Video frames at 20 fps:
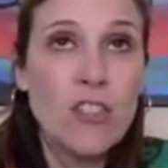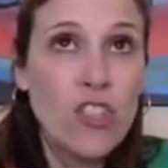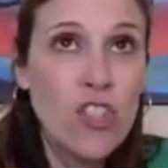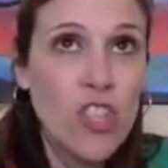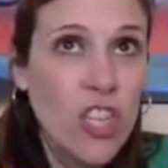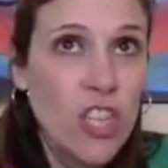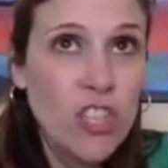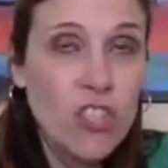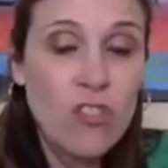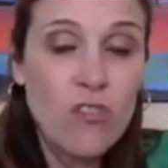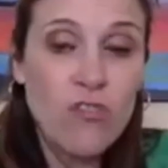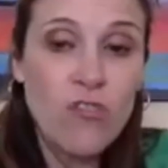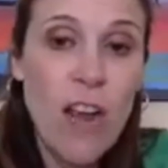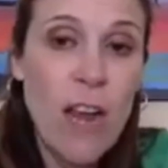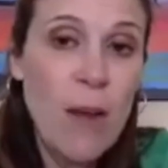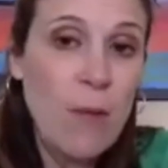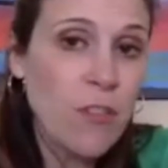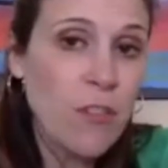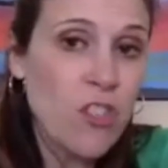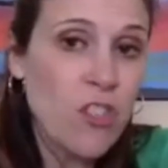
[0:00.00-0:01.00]
she could,
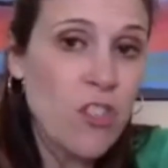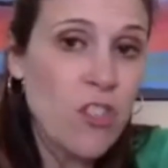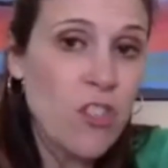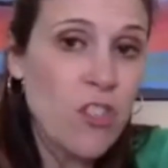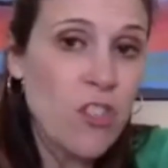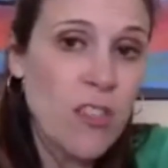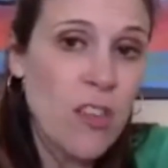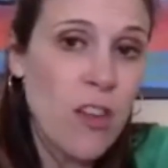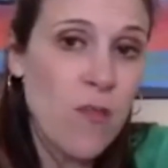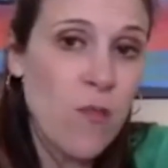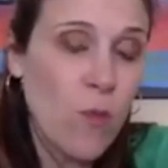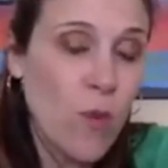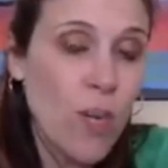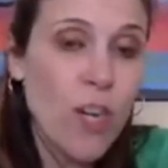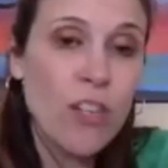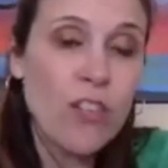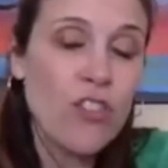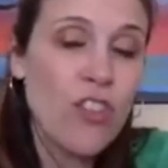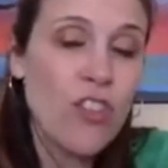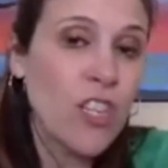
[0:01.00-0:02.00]
right when she gets off
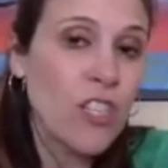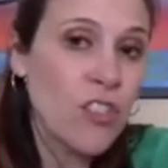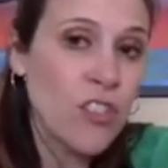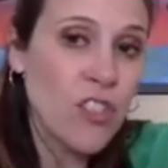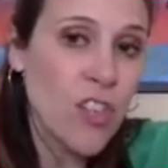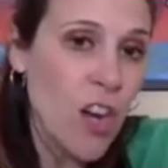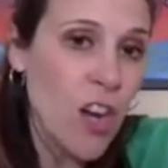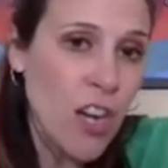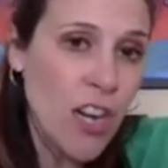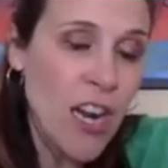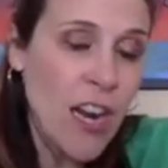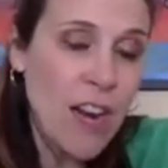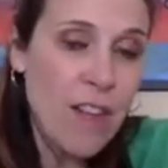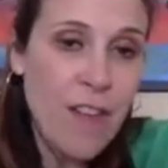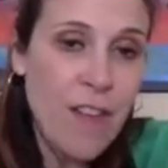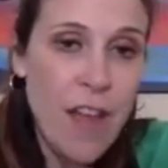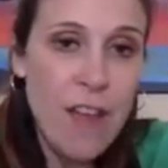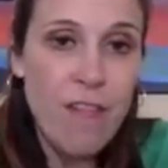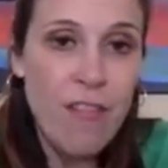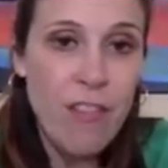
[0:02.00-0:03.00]
work, she could start it at
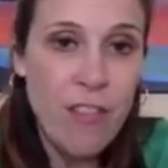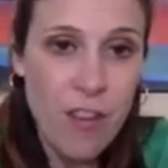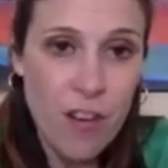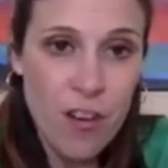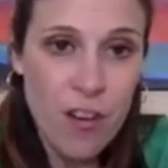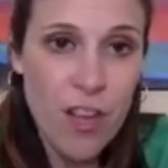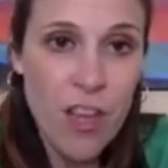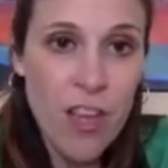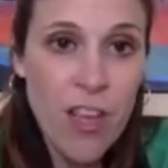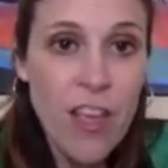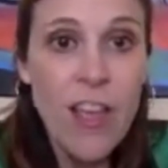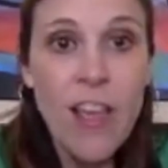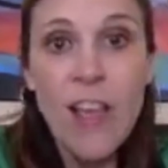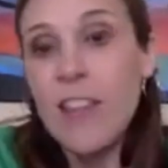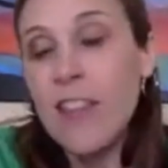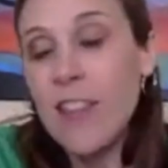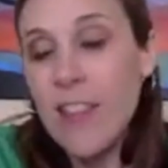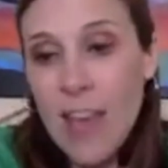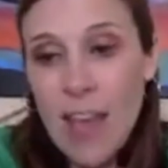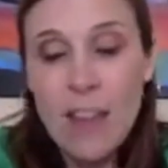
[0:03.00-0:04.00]
5:30.
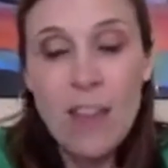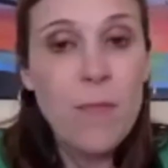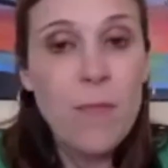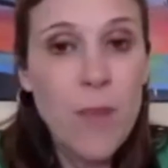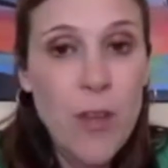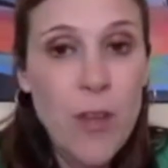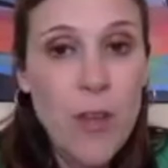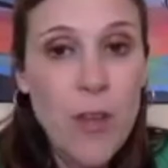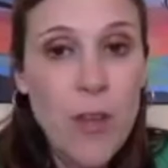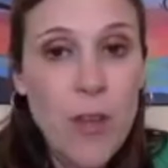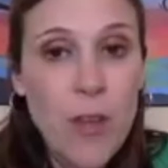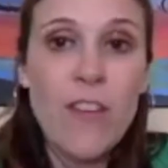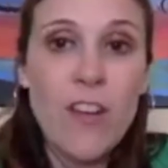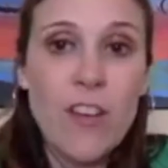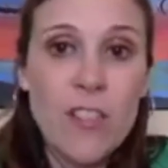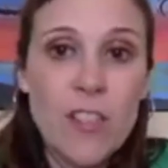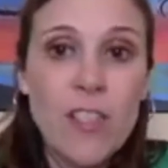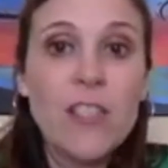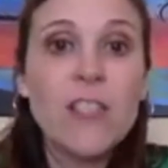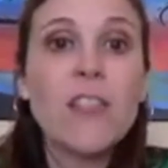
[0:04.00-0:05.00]
Yeah, the beauty of our
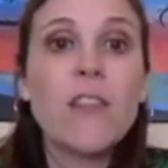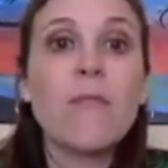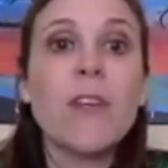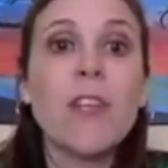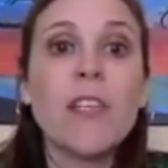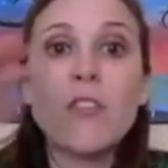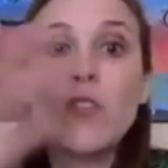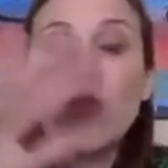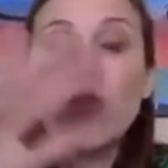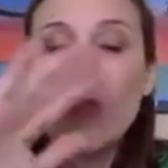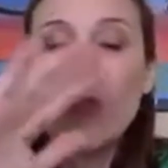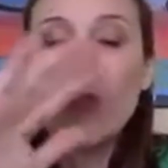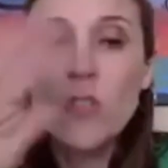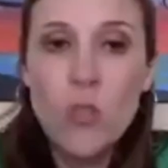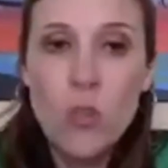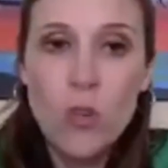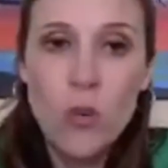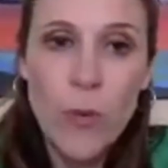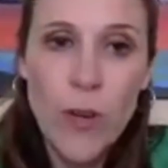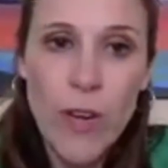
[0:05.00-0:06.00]
system is you can
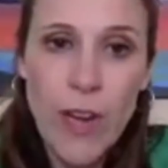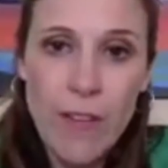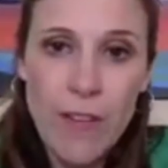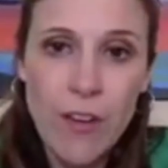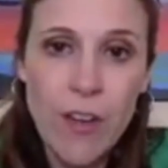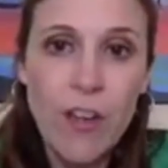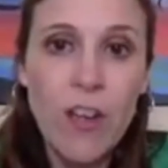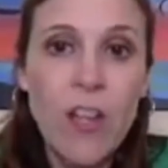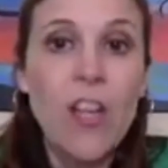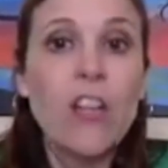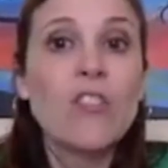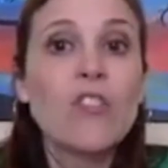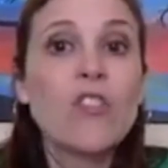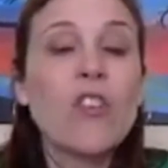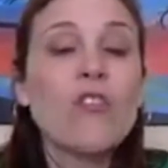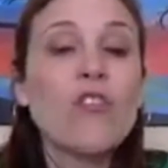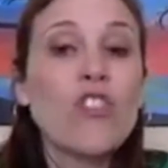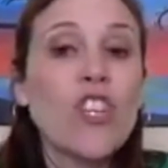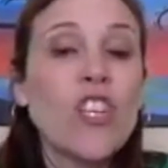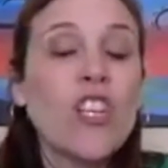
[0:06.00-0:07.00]
do it whenever.
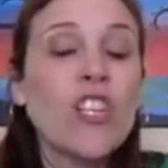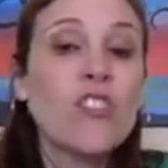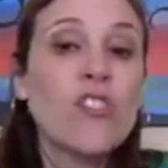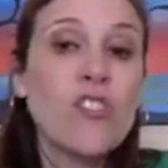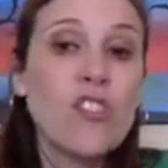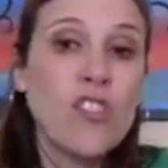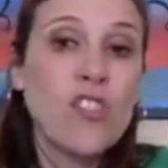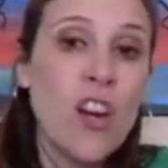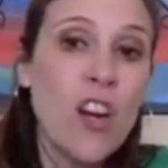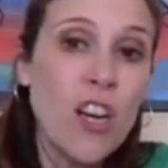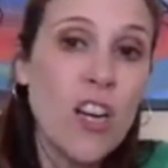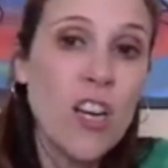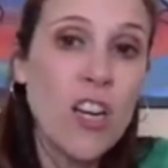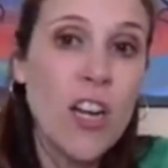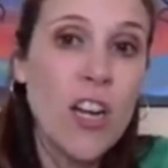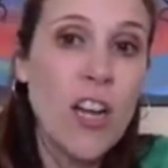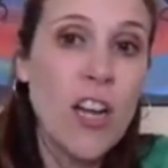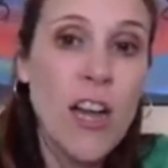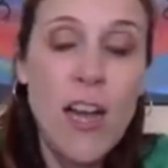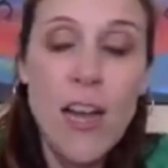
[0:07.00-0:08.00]
So she could start,
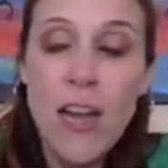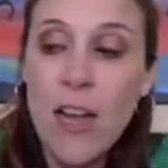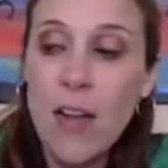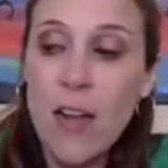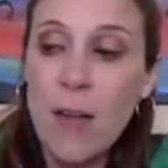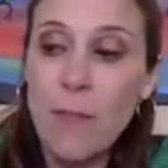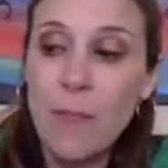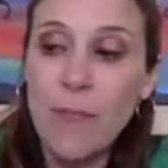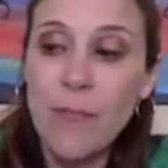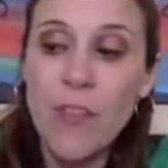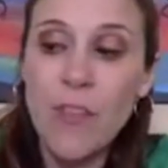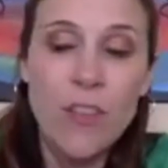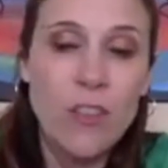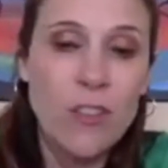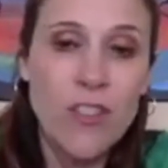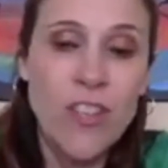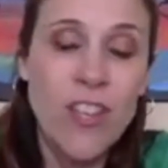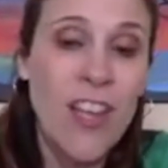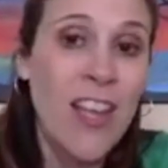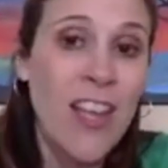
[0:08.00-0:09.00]

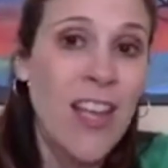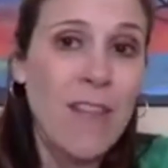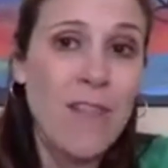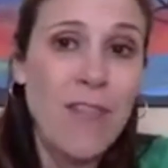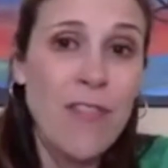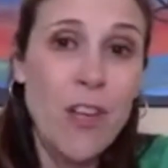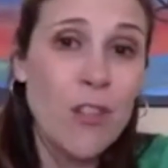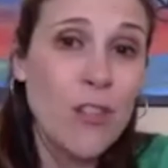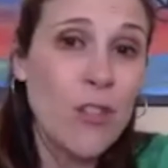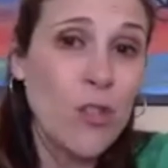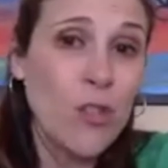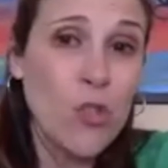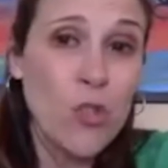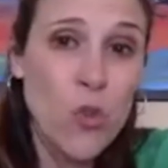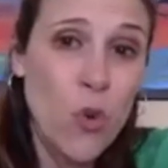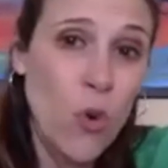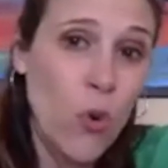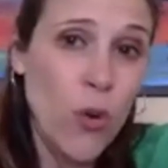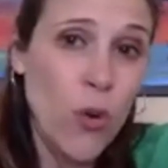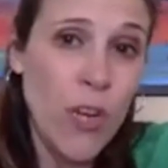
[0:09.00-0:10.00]
if there's a
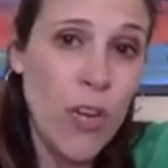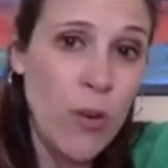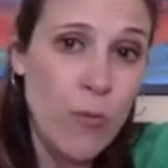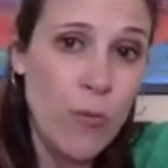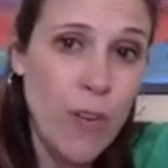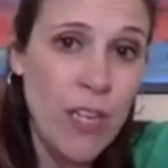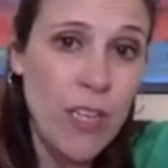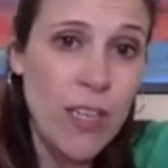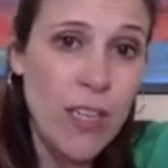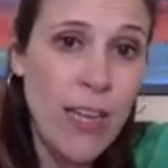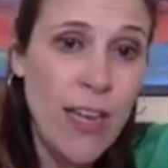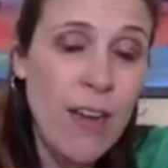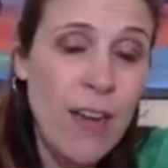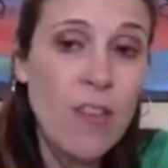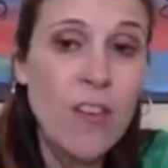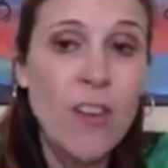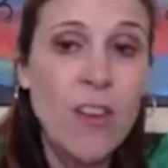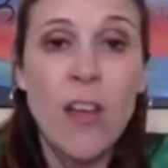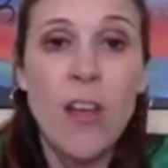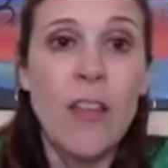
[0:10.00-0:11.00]
story, a read aloud,
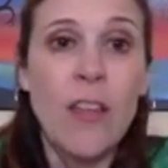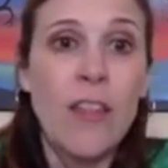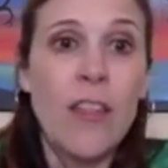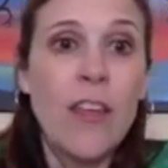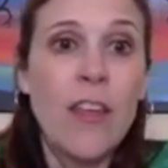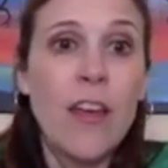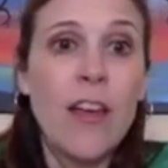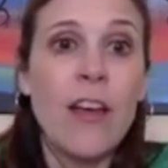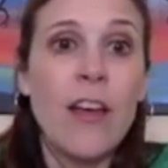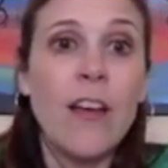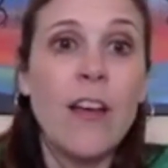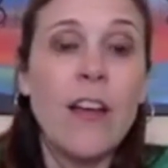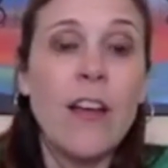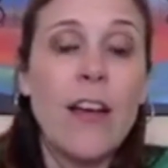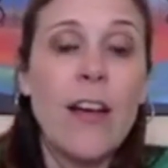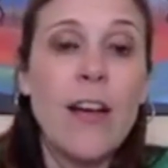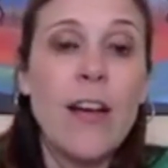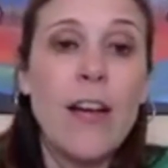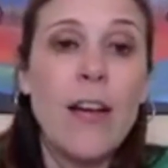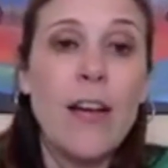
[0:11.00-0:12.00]
the